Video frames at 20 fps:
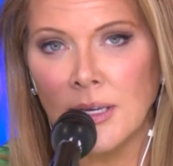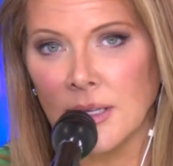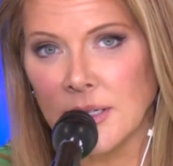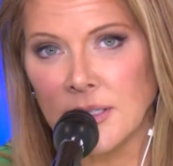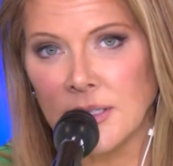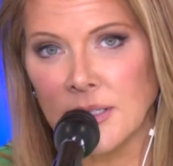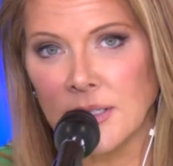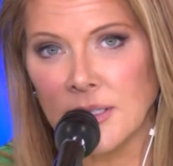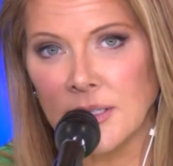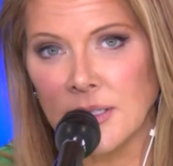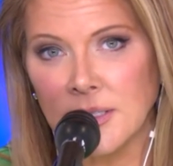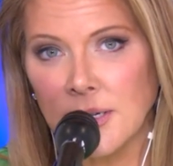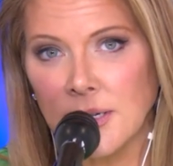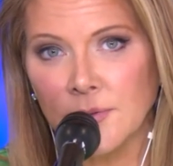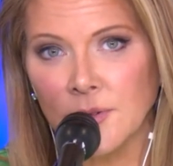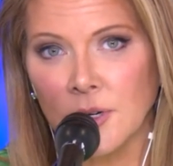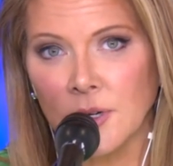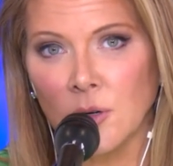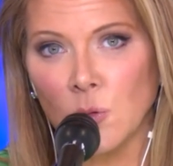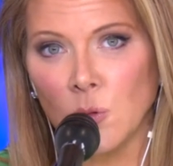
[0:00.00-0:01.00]
that's never going to
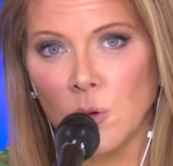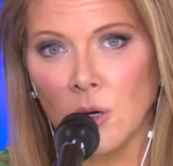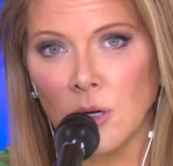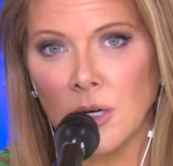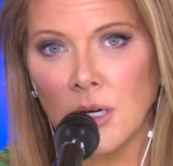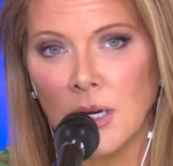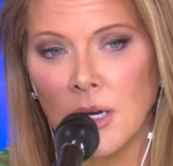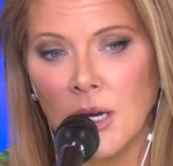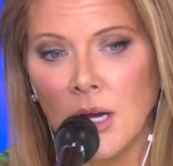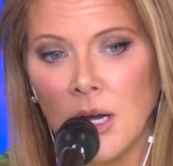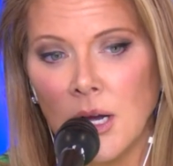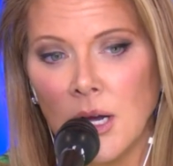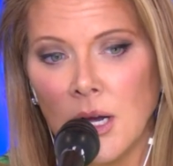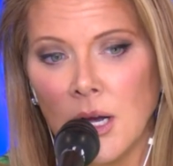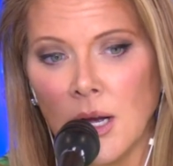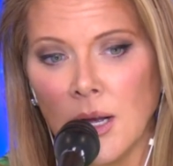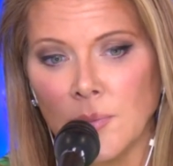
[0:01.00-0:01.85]
work um,